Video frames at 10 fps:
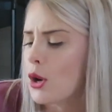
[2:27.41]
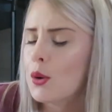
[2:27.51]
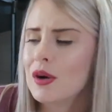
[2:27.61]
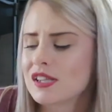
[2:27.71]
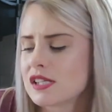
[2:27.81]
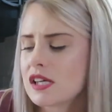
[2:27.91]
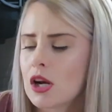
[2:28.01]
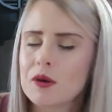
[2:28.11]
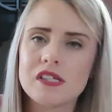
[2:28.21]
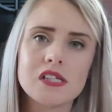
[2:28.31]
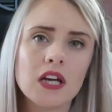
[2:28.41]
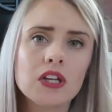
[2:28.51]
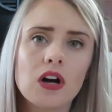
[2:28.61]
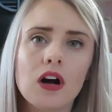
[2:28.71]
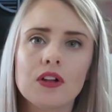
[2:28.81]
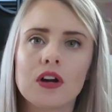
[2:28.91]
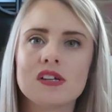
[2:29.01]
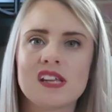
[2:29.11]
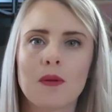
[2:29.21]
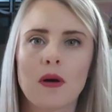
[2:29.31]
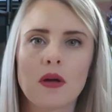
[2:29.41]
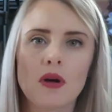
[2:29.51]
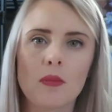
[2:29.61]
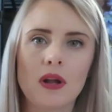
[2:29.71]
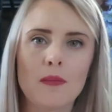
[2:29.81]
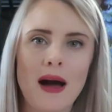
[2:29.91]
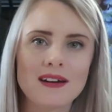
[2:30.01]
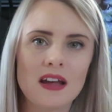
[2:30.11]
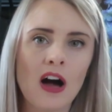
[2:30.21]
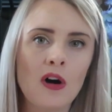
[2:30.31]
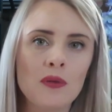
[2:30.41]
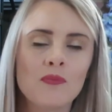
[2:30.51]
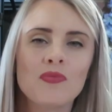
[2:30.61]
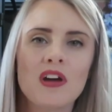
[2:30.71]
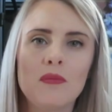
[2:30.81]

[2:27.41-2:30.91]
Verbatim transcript: oh, it's, you know, it's $10 and I probably would have put it back down.